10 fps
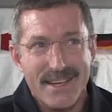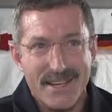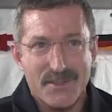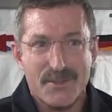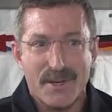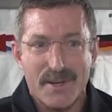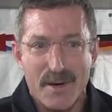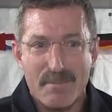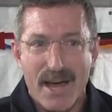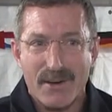it's uh,
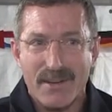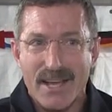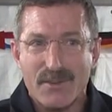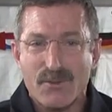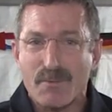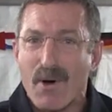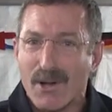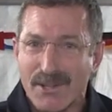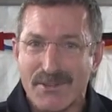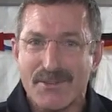about as
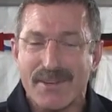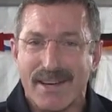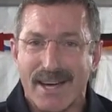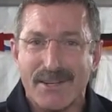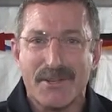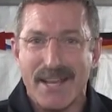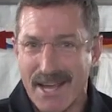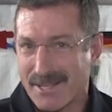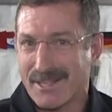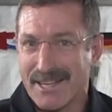small as I could
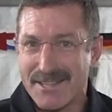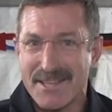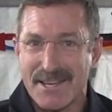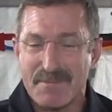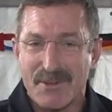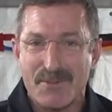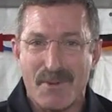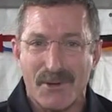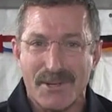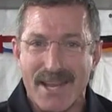handle, I think. Much
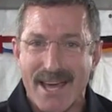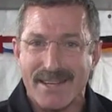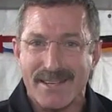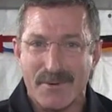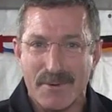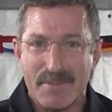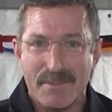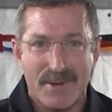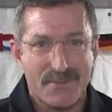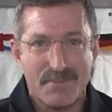smaller than that, it would be
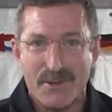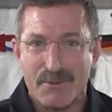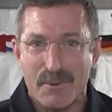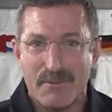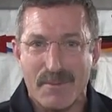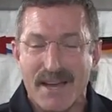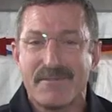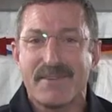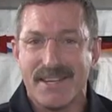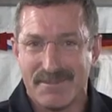much, much room for my
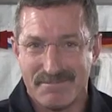feet.